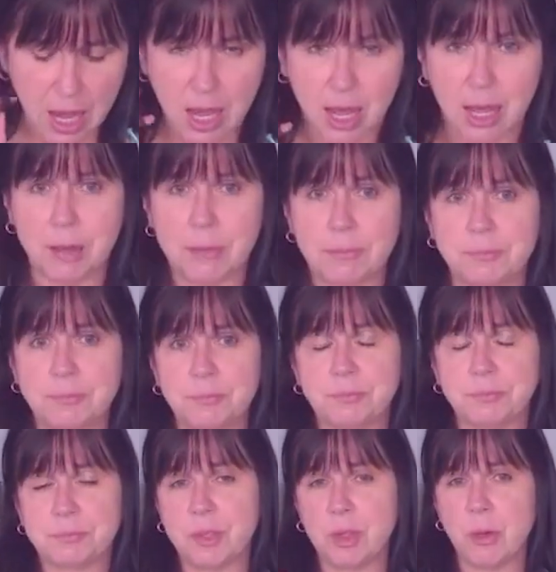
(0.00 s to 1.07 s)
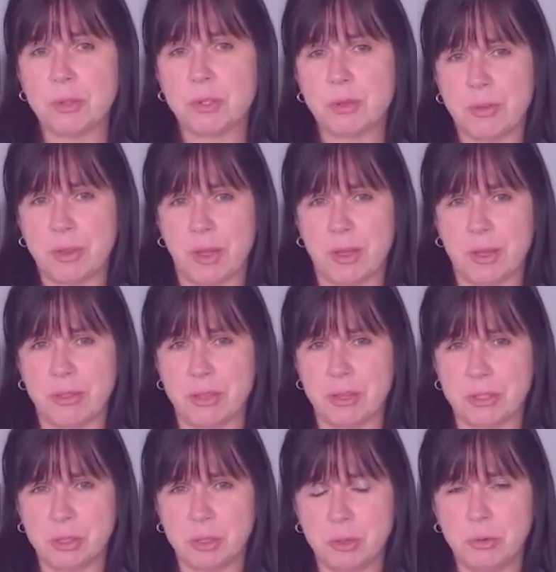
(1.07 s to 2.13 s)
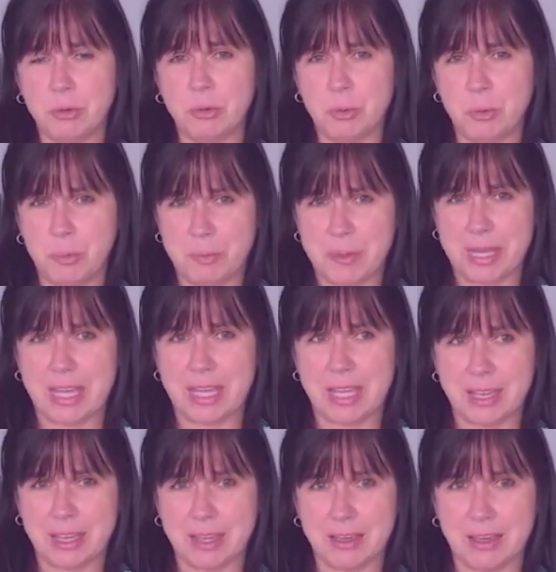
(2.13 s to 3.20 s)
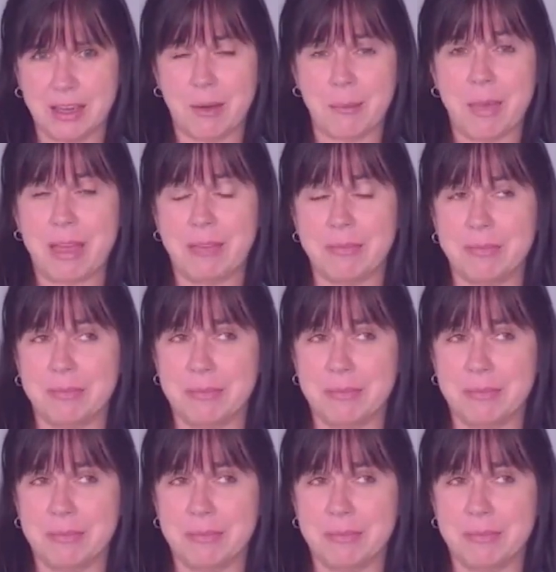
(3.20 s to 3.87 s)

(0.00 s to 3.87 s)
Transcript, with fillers: um, those are the the two big um,